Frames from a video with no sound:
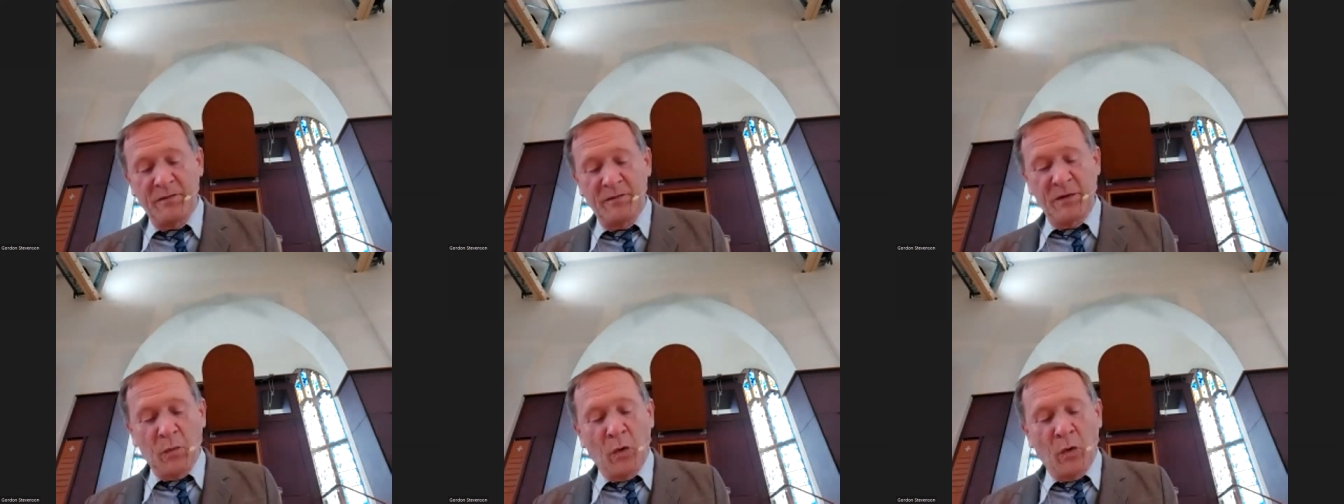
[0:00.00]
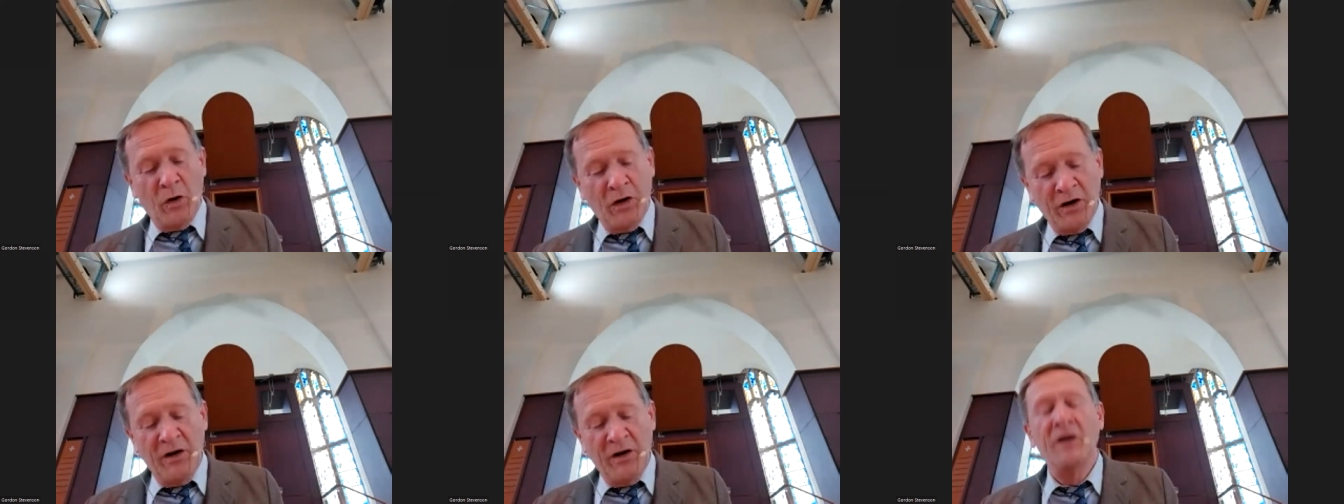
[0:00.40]
We
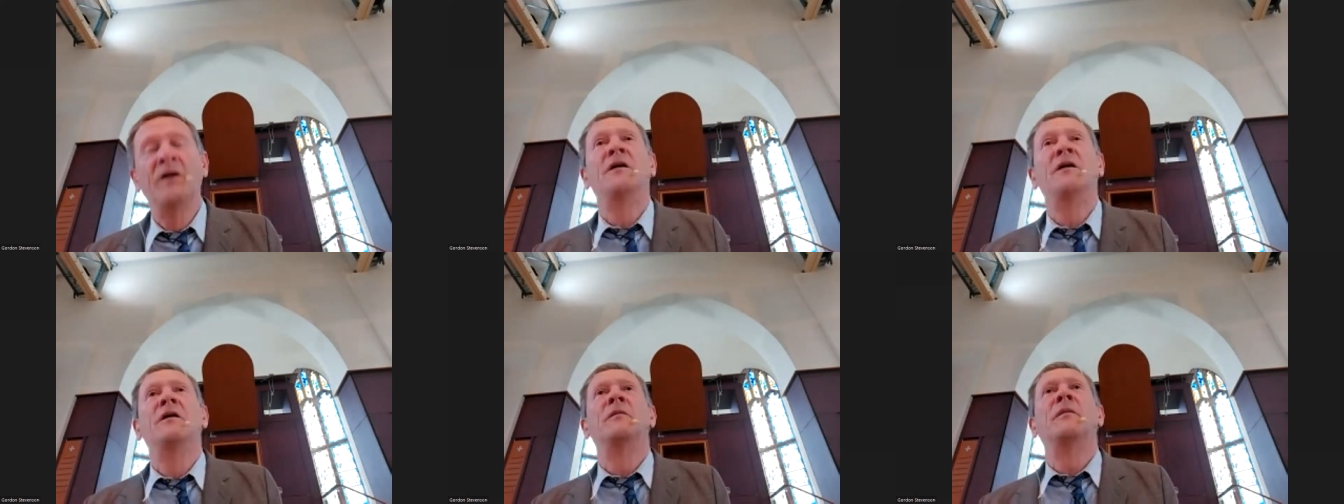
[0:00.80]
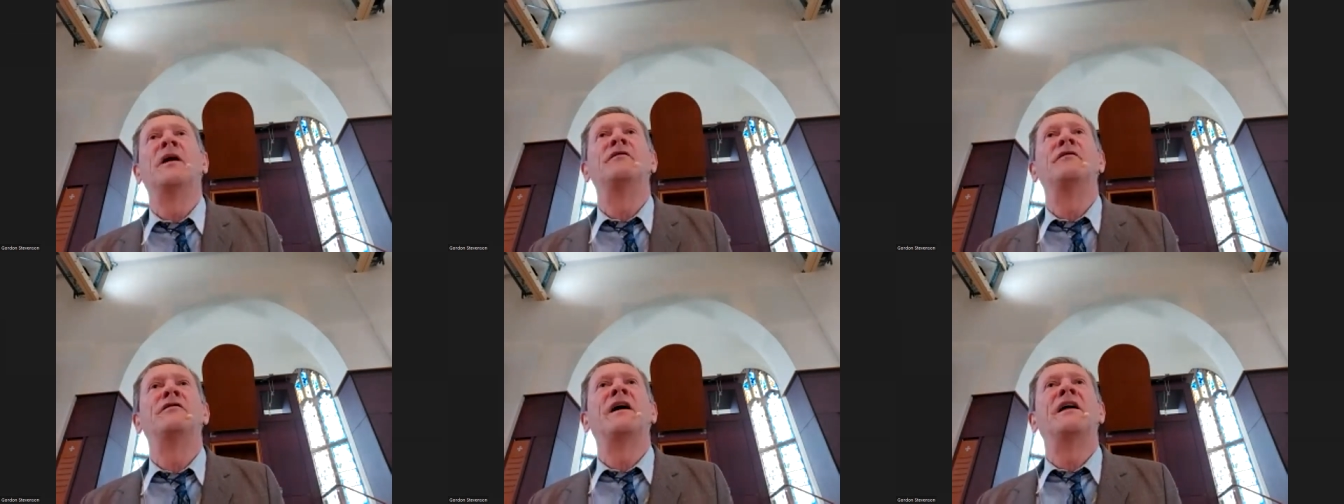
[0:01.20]
walk
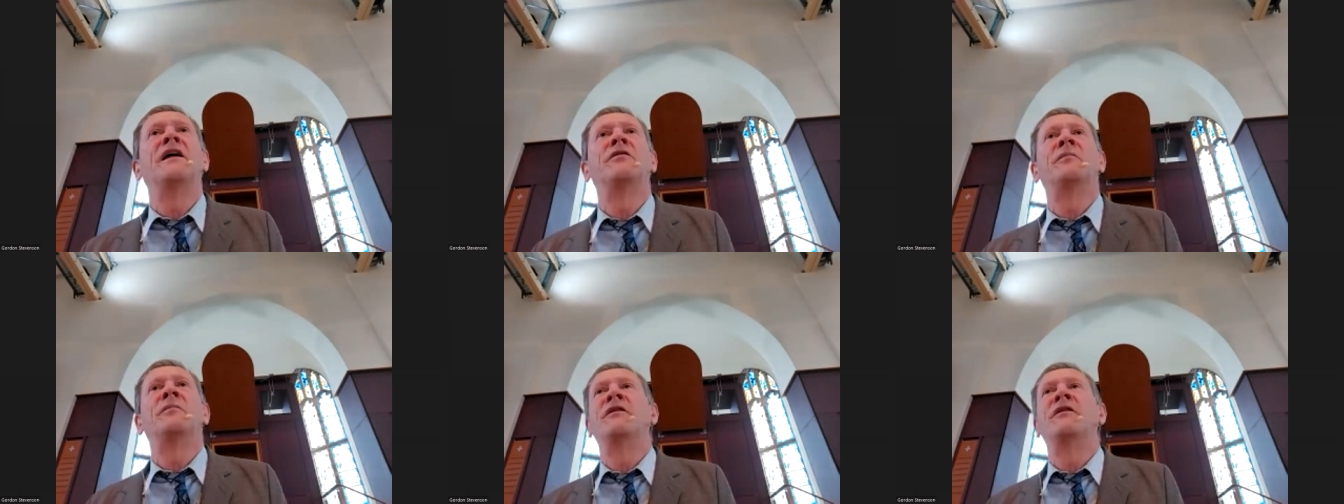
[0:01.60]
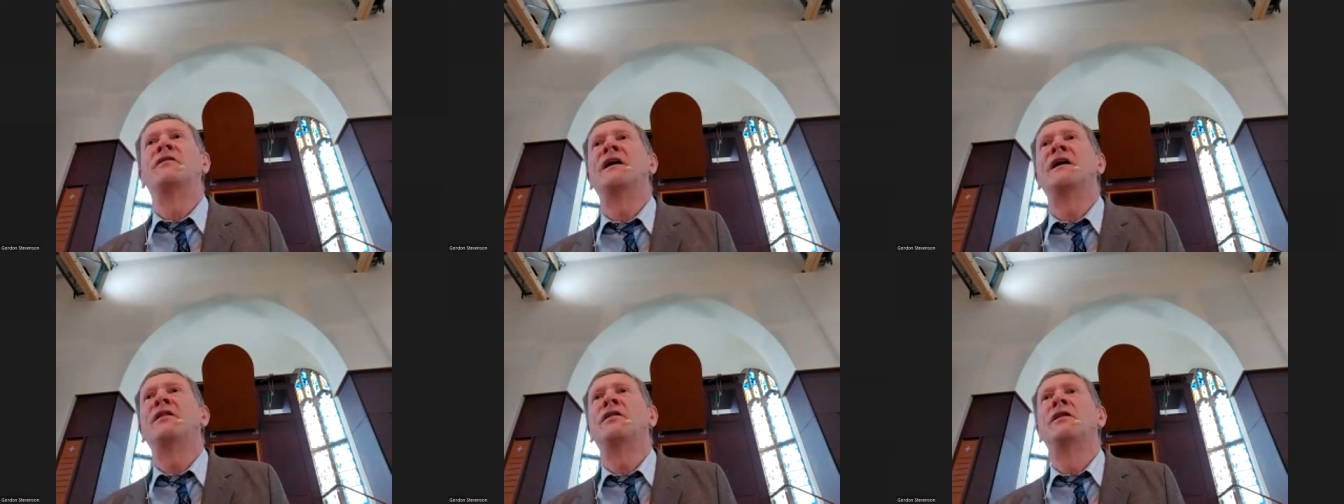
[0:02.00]
by faith, by
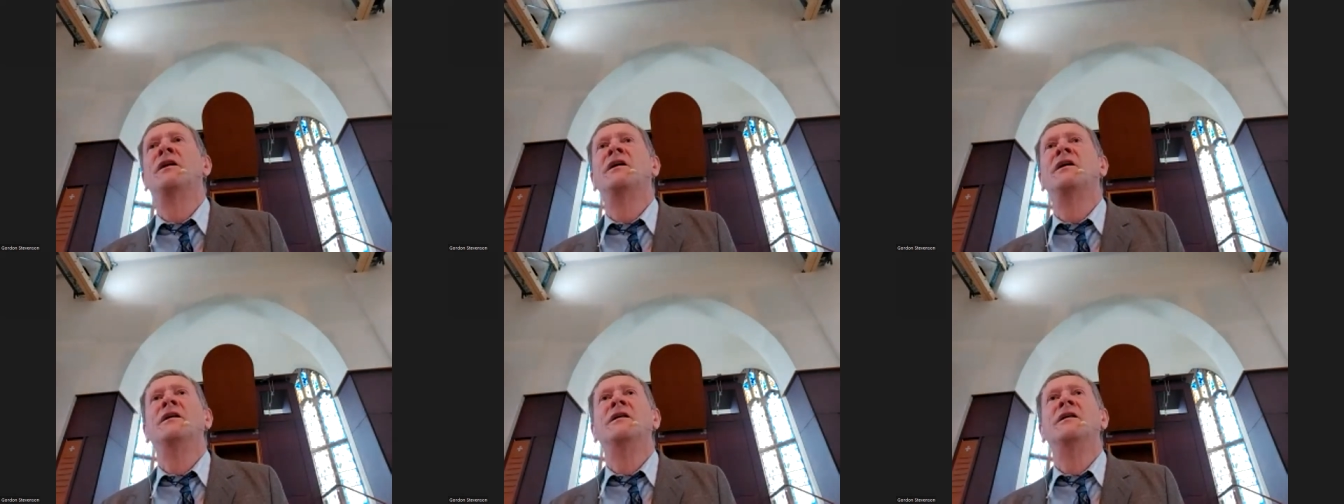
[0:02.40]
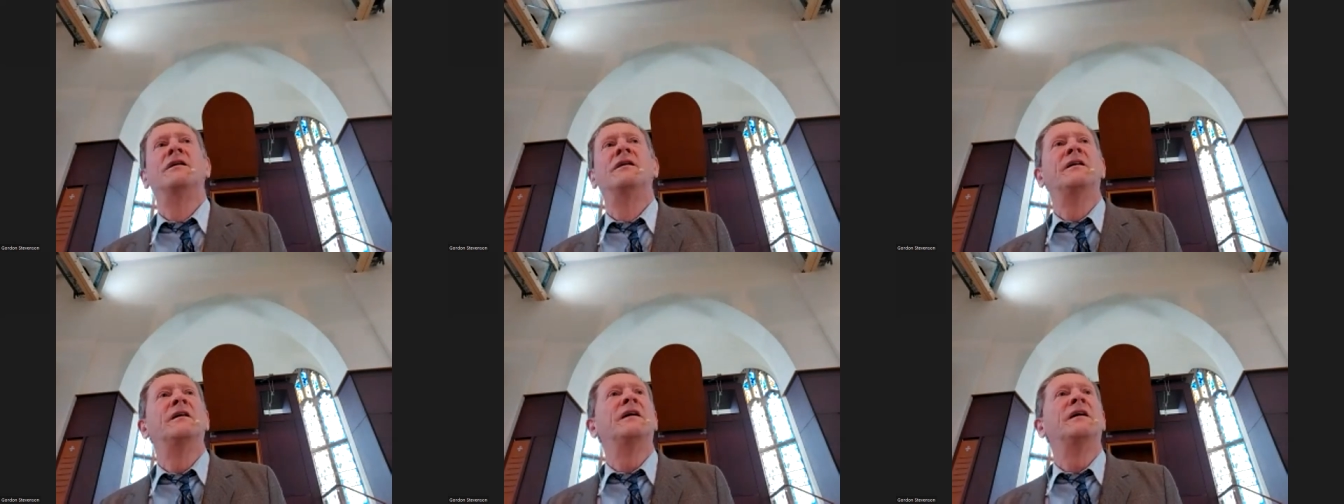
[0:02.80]
faith
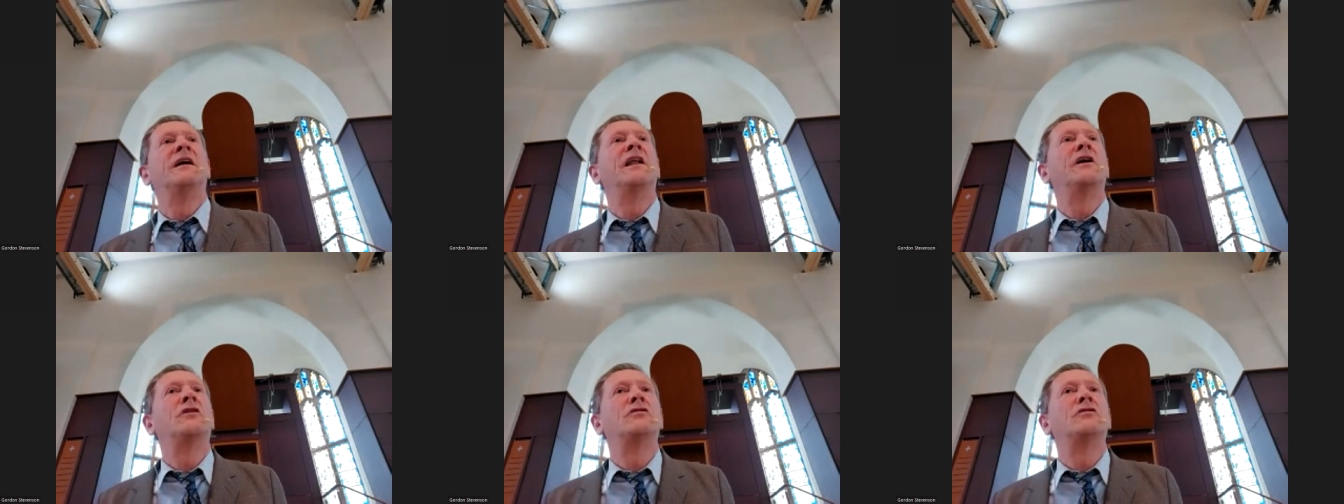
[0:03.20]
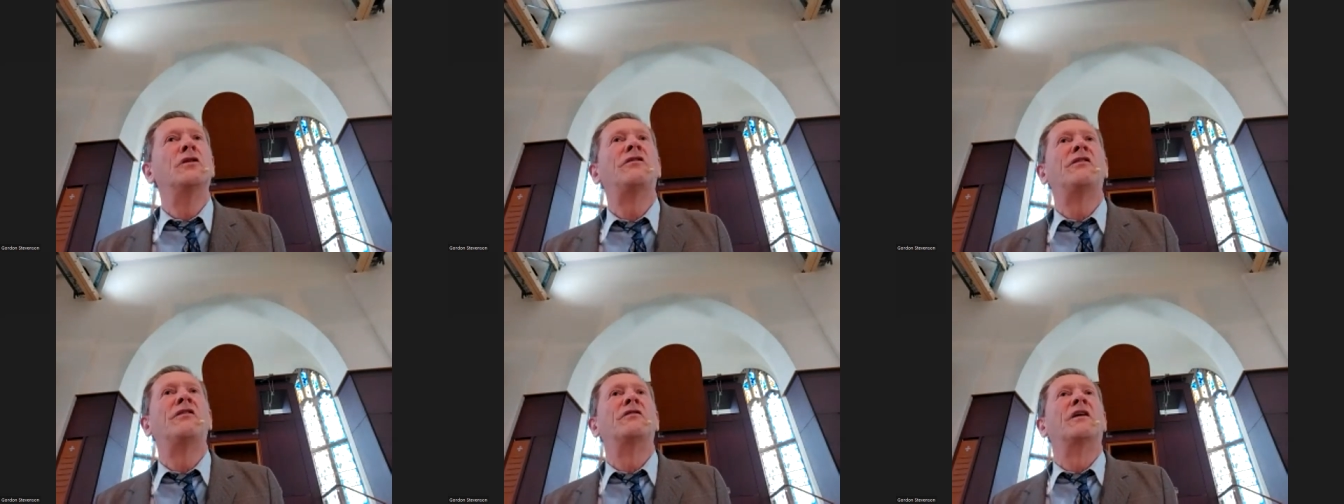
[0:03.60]
in a
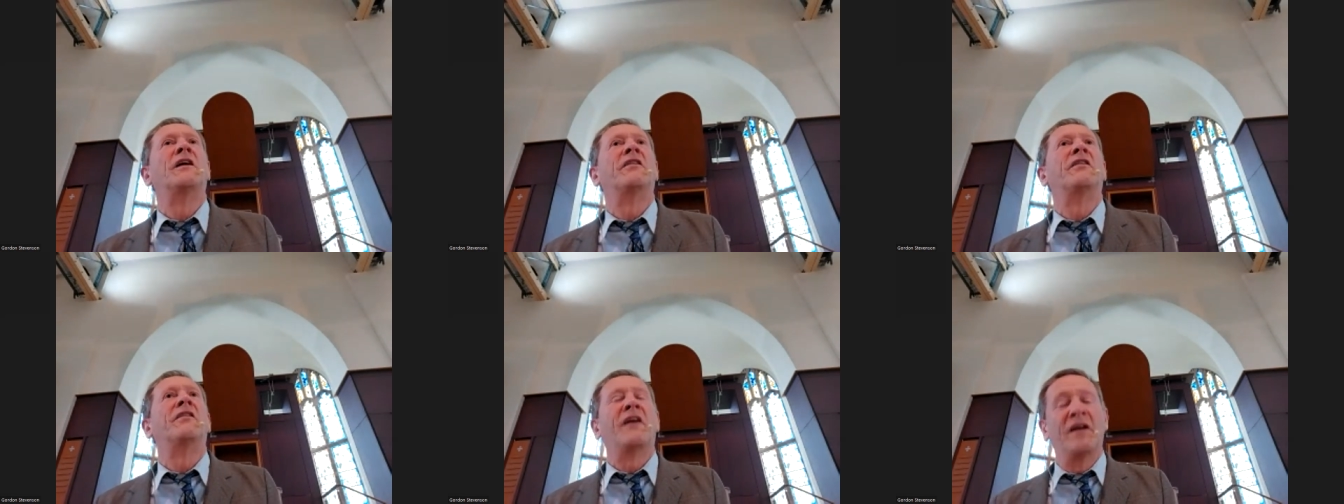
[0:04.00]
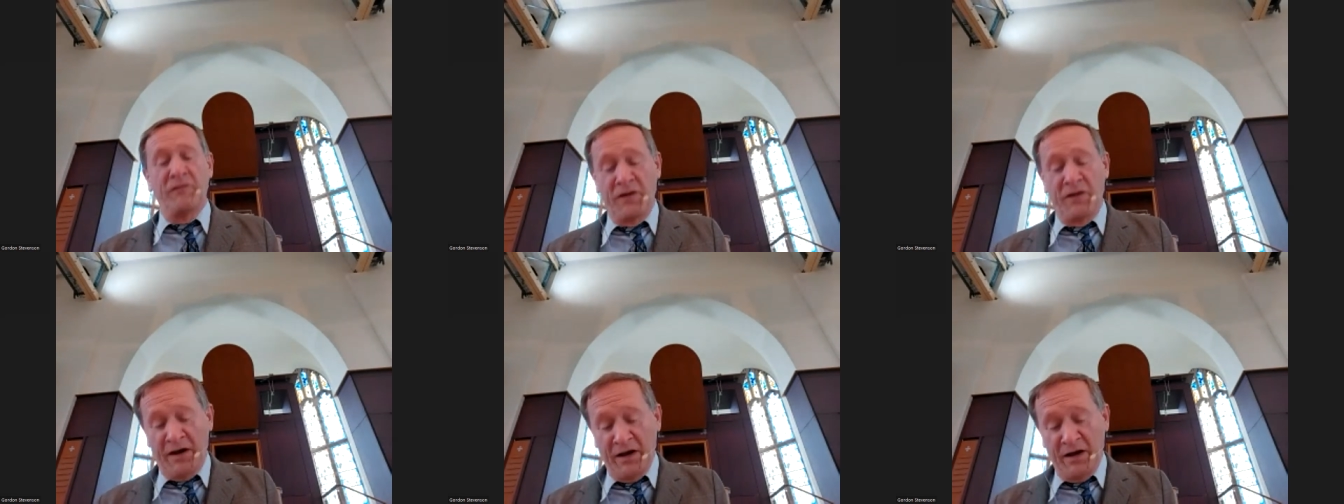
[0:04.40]
crucified
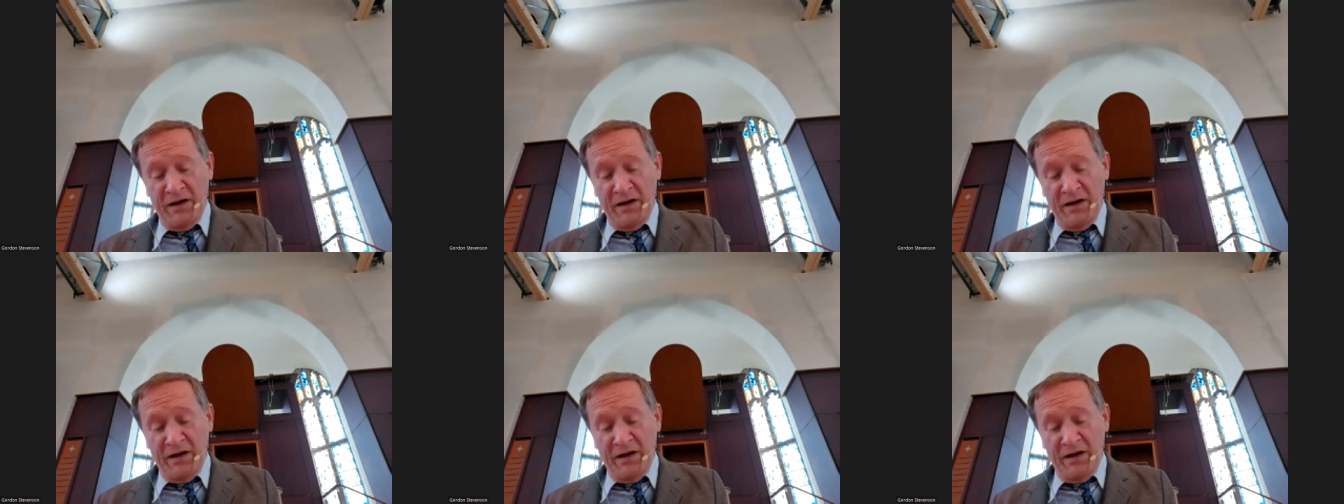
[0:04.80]
Saviour,